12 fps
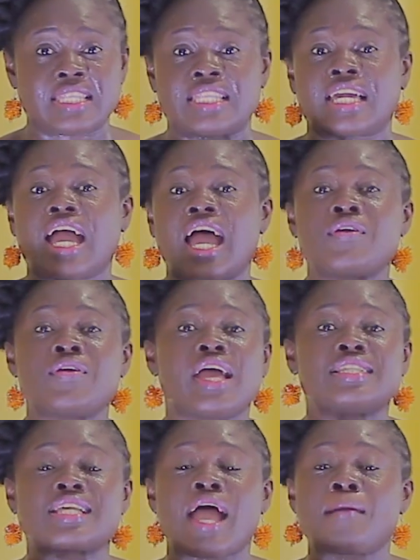The
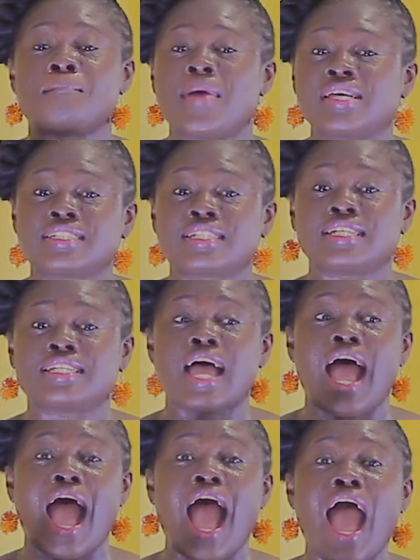careers I mentioned
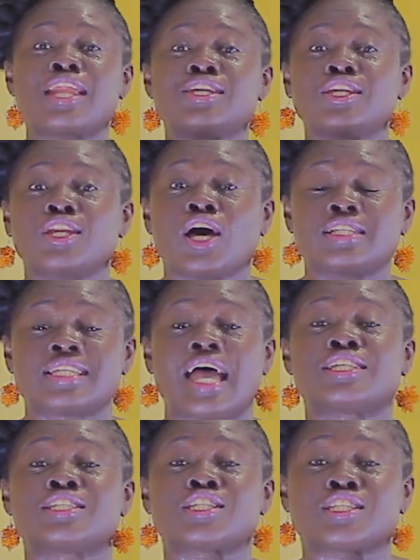are not
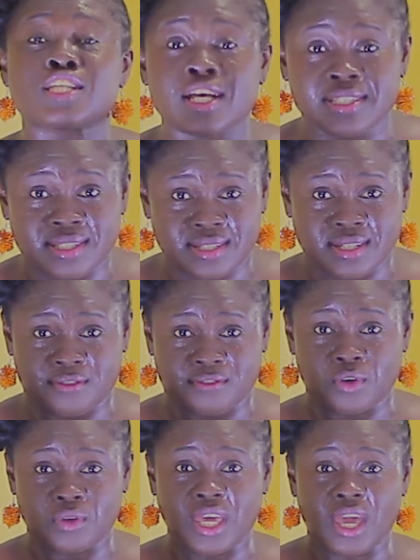exhaustive,
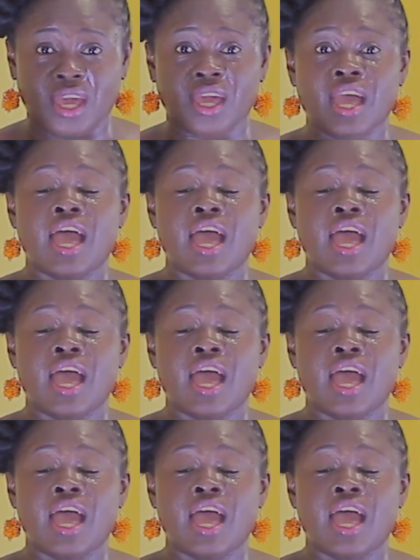okay?